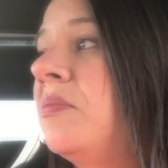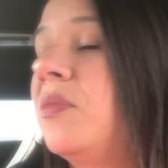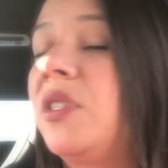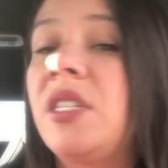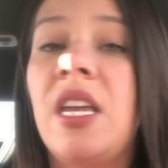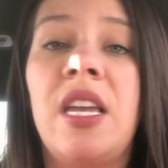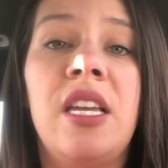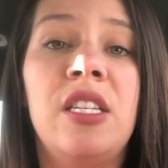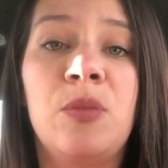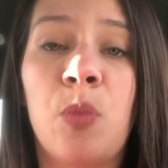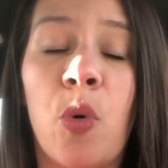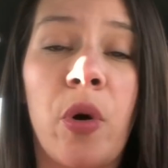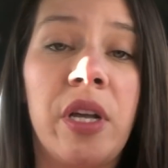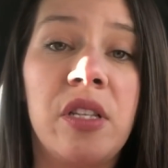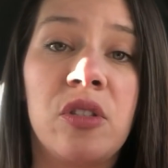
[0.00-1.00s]
say his
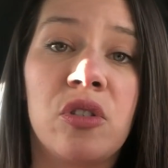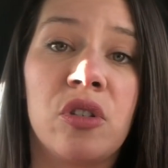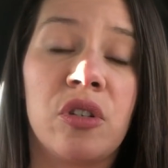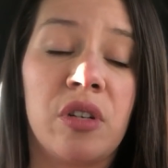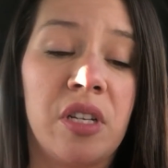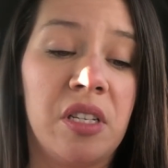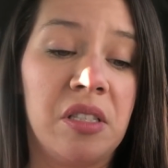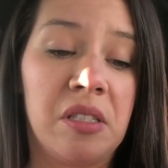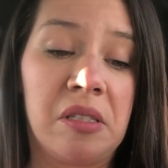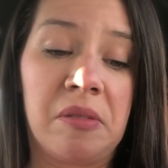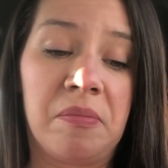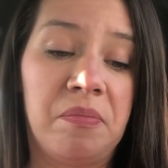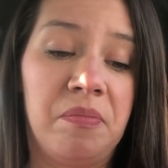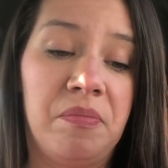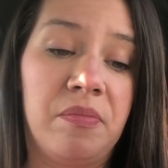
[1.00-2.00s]
points or his
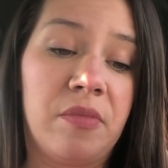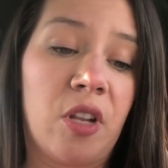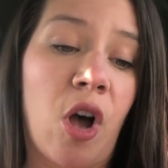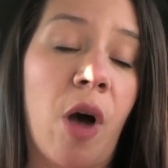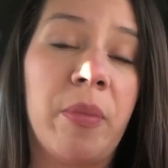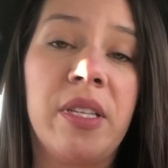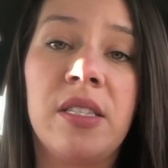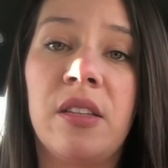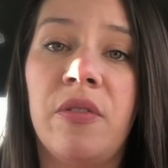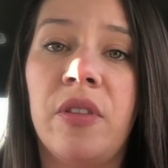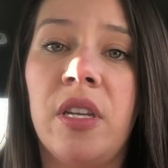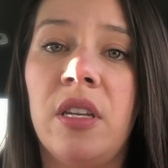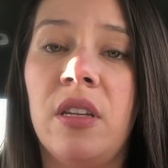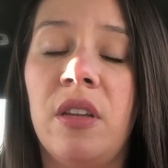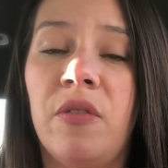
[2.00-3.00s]
comments if
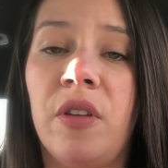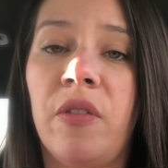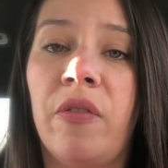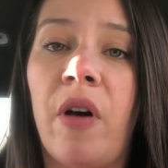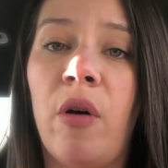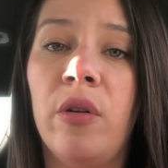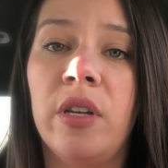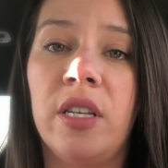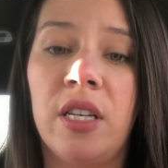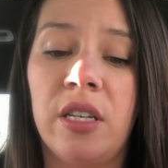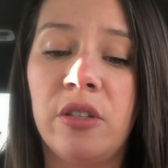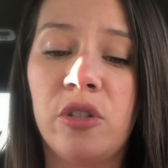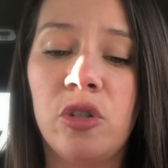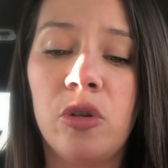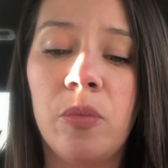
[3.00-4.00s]
he felt he
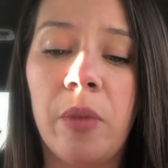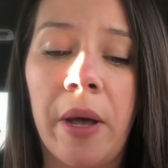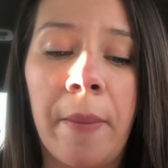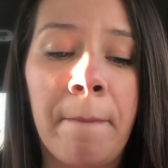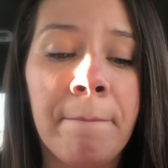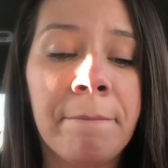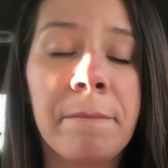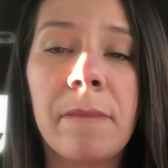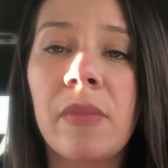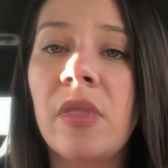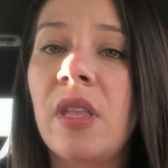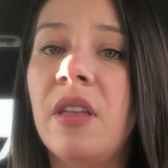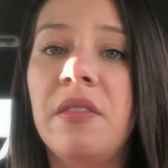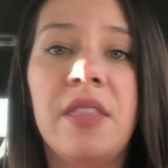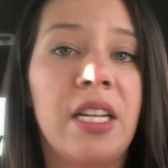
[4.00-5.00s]
needed to, but
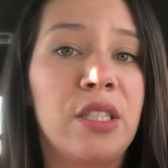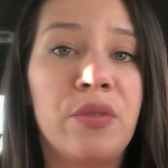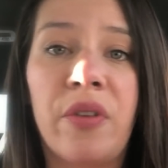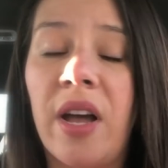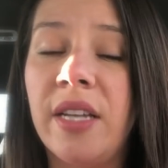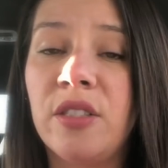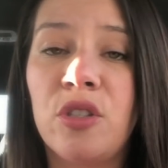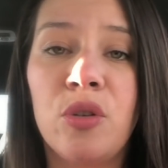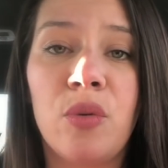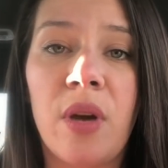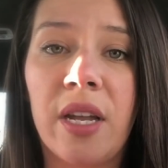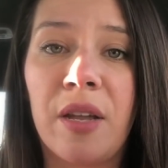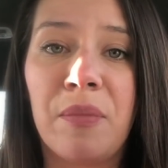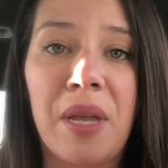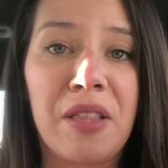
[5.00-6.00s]
that's fine too.
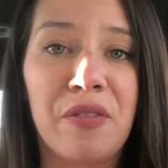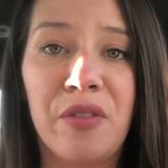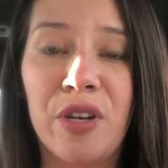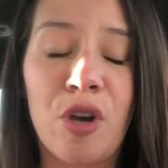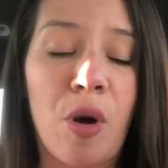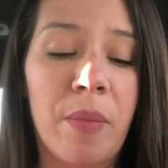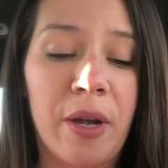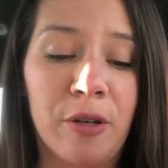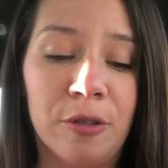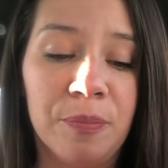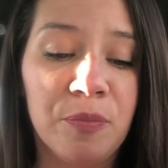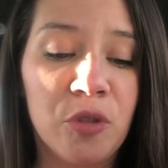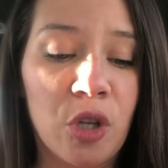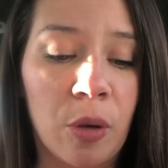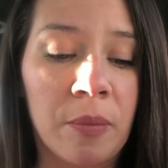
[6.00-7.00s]
I can make the video on my
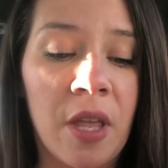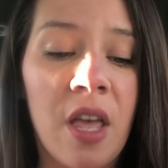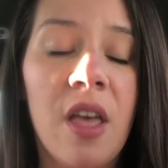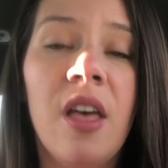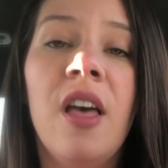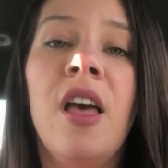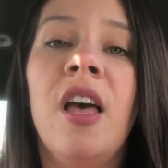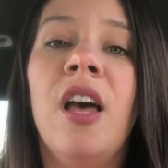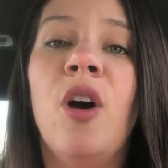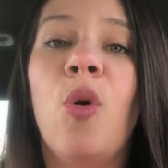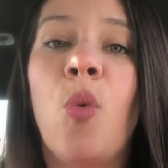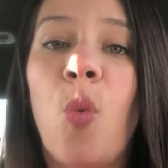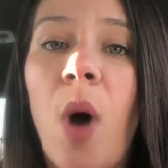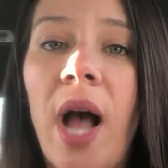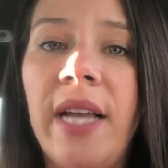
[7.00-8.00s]
own. So
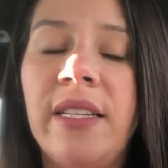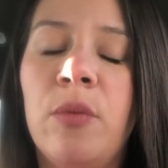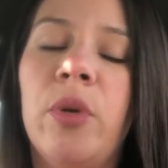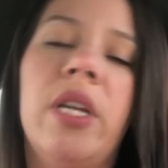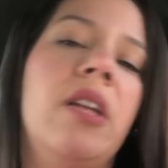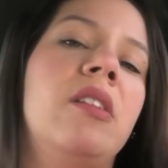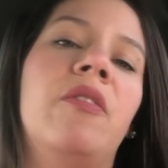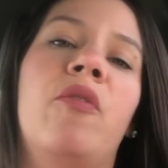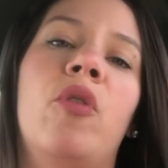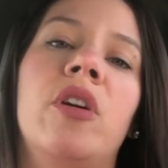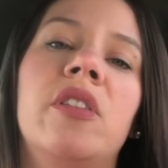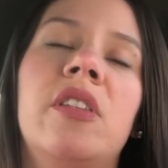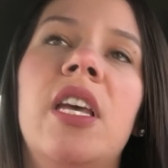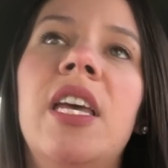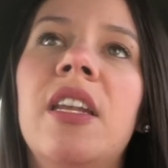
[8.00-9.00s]
why did we get
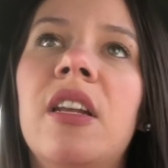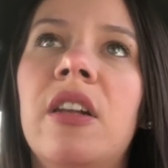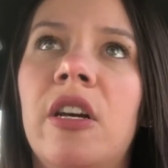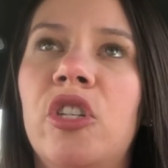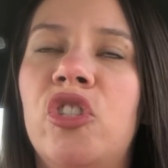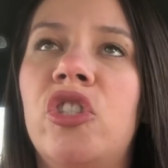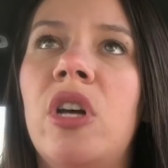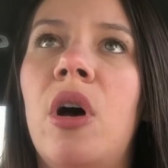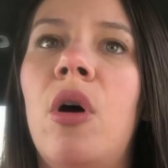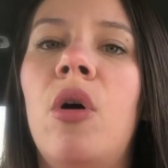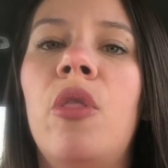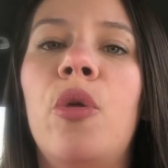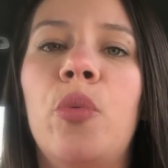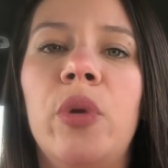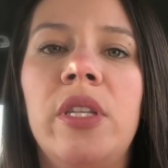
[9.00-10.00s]
divorced? In a nutshell,
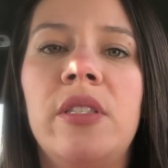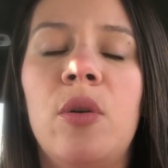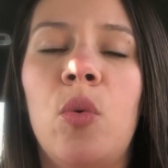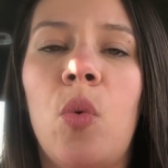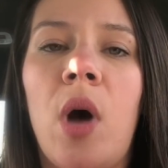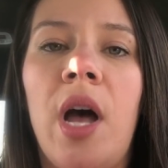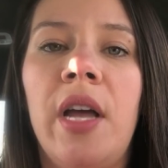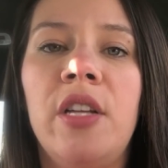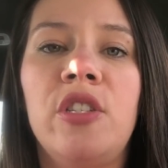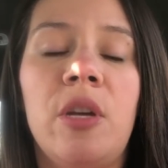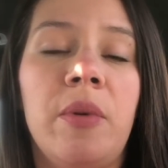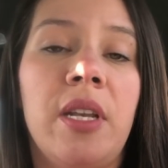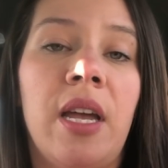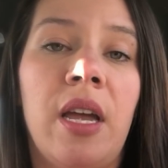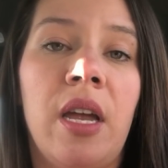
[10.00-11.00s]
the reason why
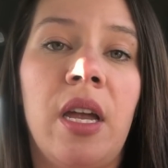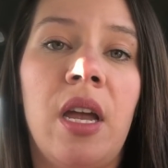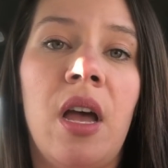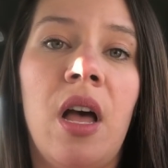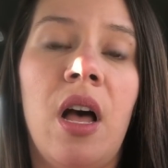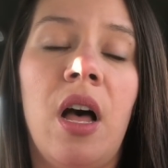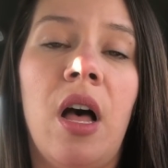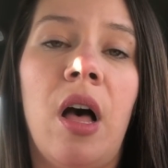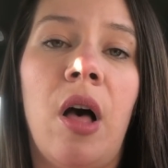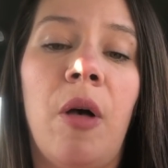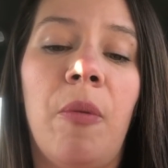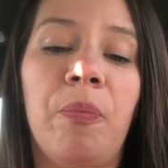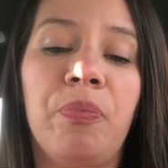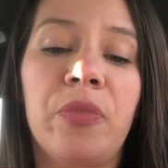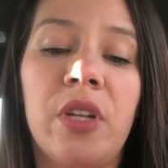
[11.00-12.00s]
Jamie and
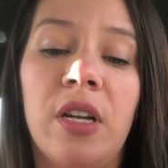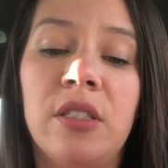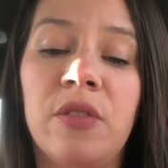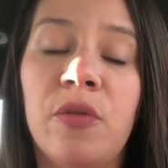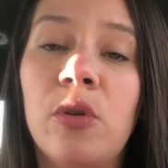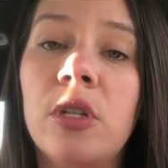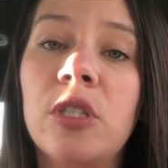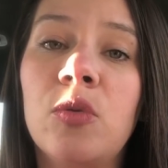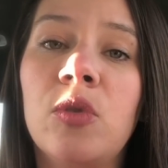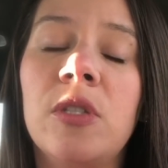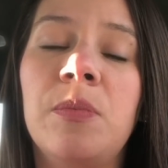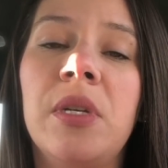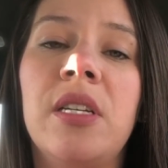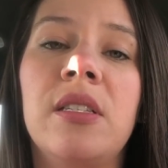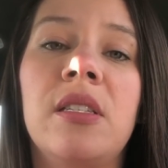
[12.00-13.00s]
I got divorced
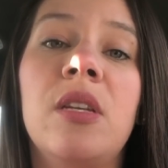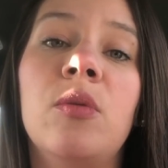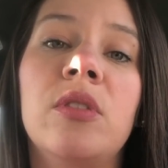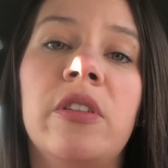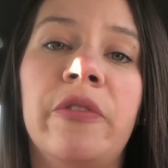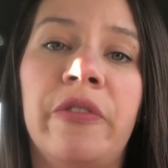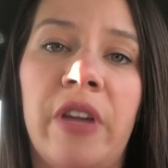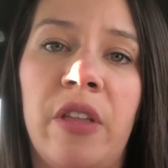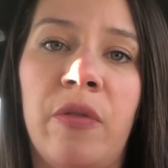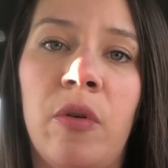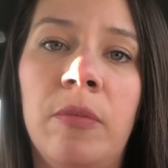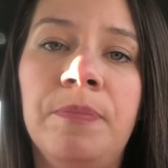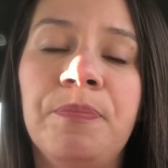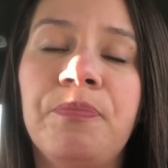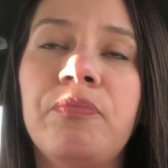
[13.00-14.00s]
was because he was
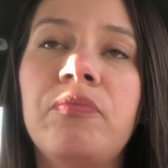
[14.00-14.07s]
unfaithful,